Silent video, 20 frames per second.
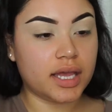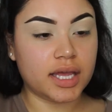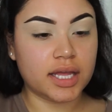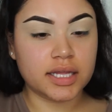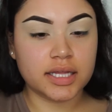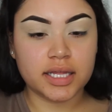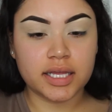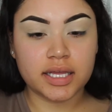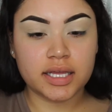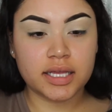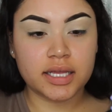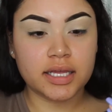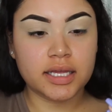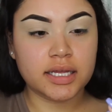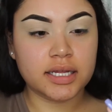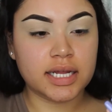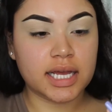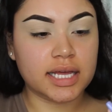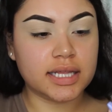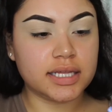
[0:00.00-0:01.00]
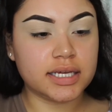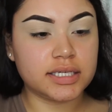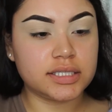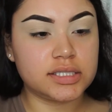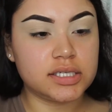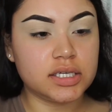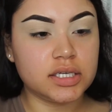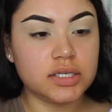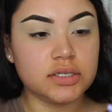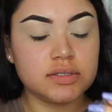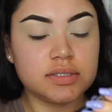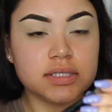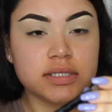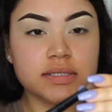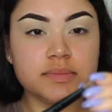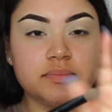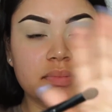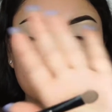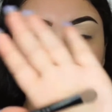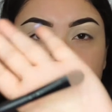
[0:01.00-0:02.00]
And then I like to use
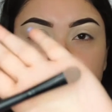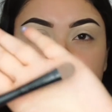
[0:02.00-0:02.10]
this big